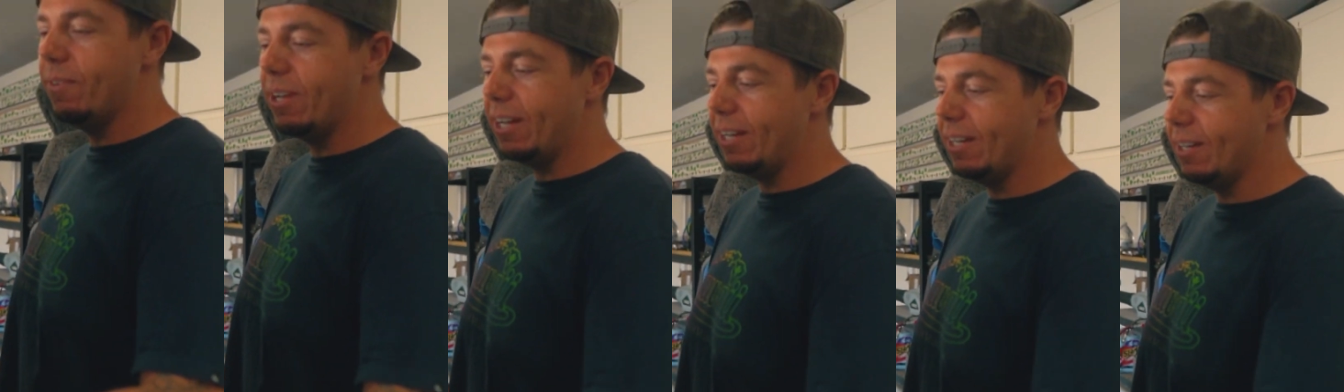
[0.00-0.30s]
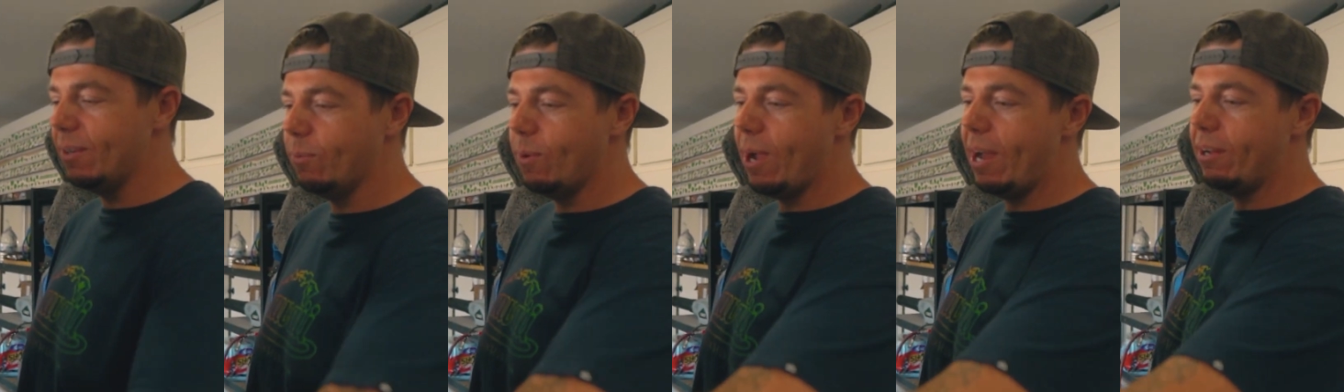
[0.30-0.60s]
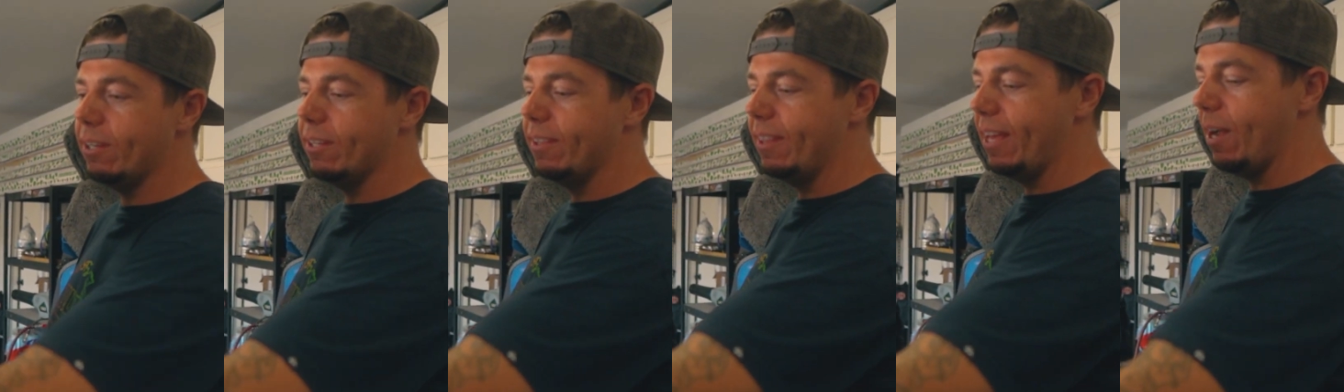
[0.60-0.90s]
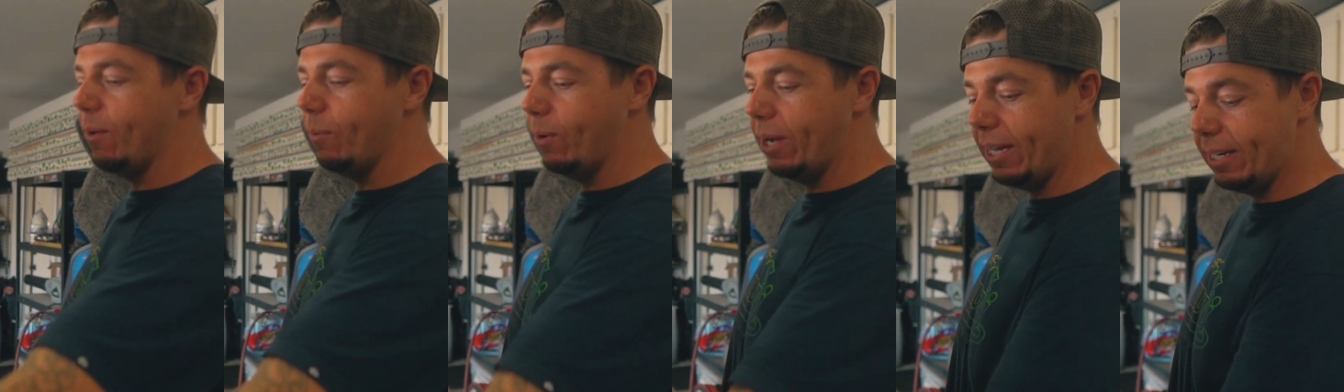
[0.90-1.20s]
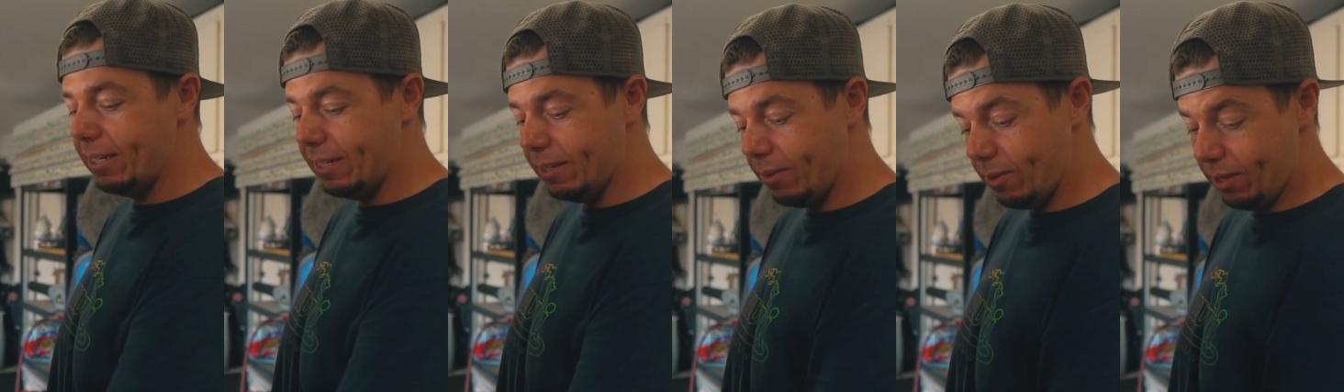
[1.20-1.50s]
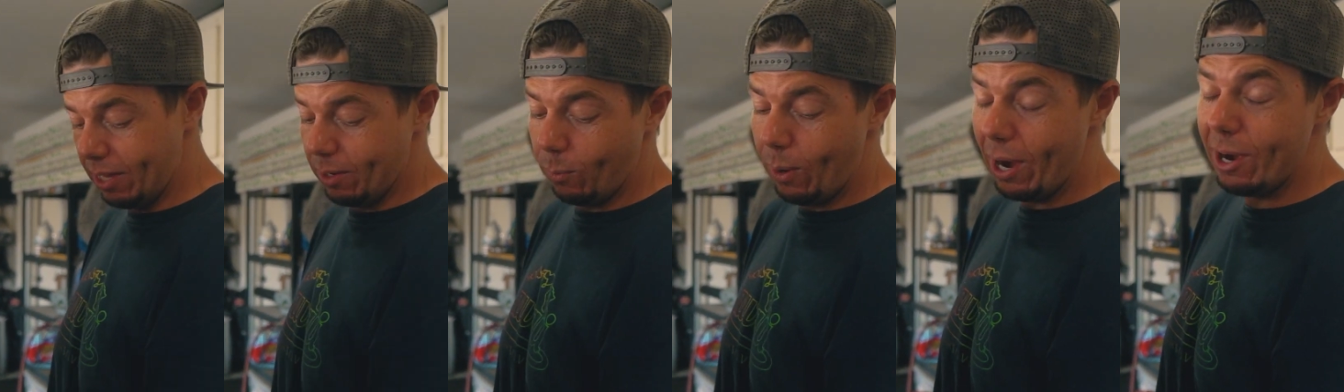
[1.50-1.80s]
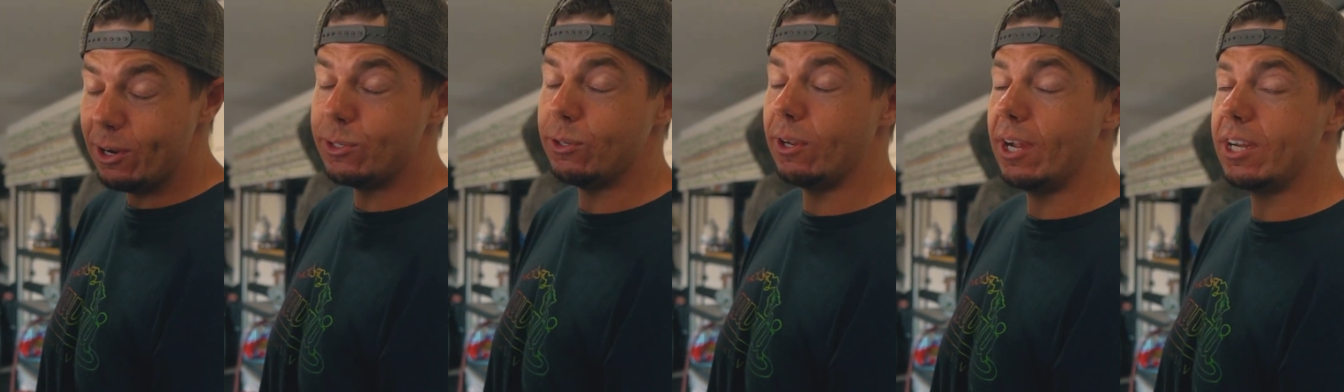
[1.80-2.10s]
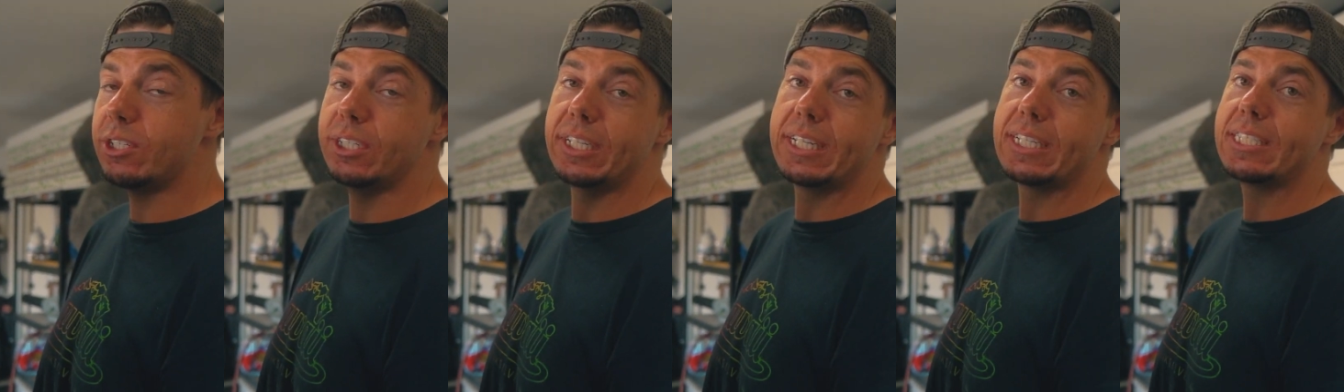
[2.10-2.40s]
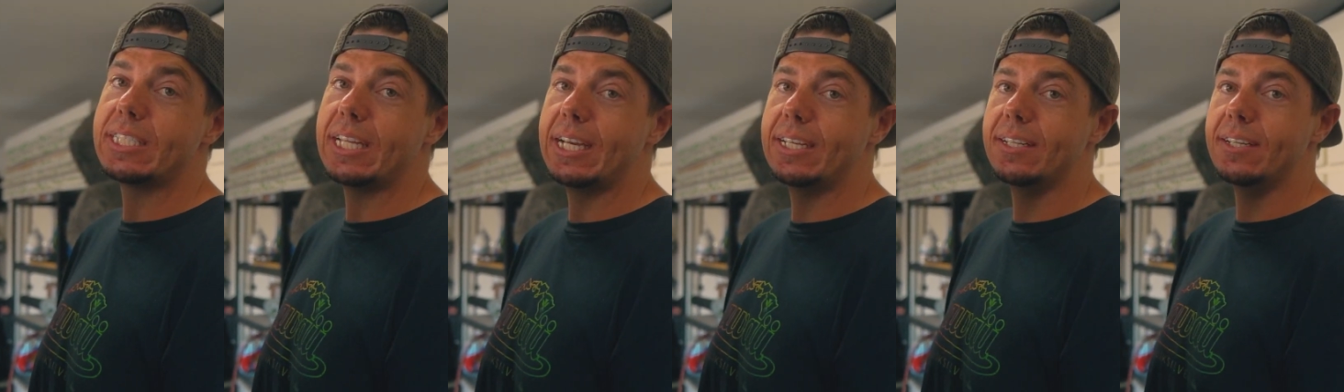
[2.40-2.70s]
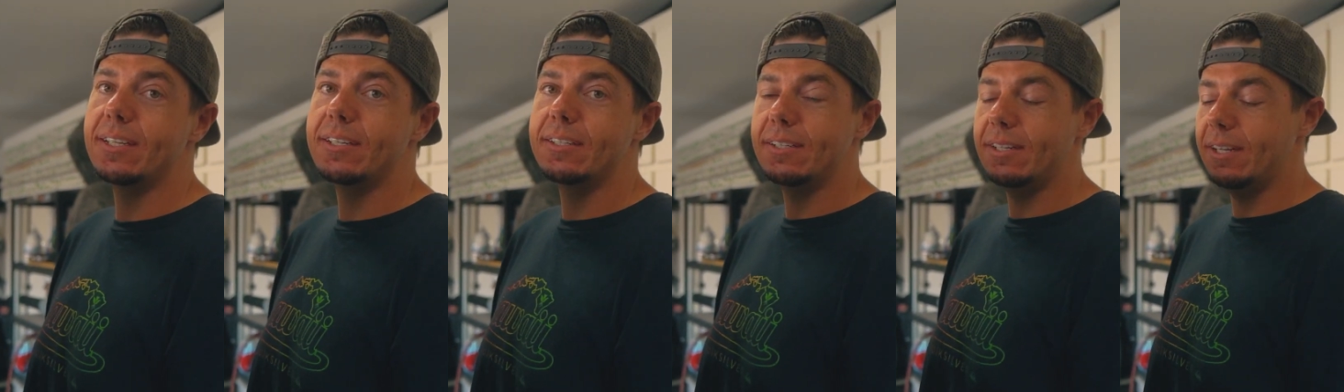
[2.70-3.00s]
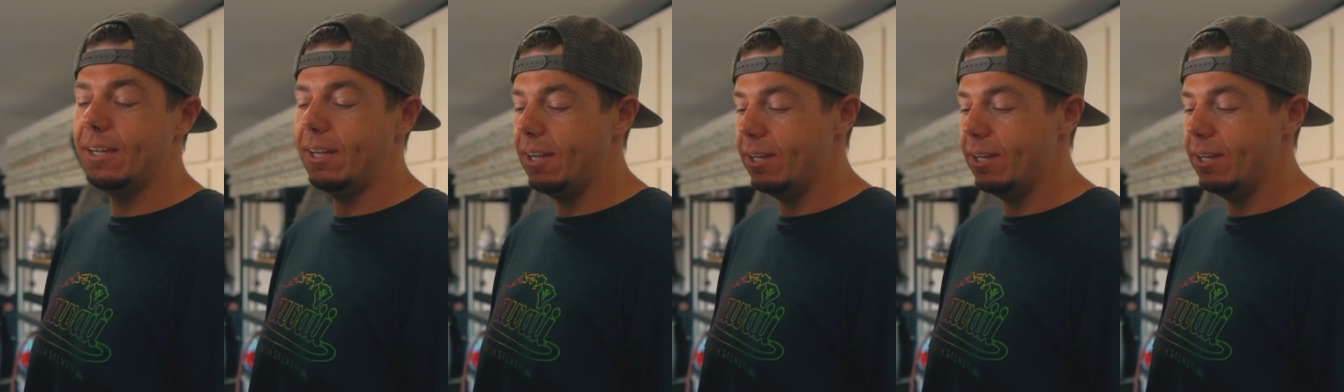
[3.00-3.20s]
got it routed that way, and the wires are actually extended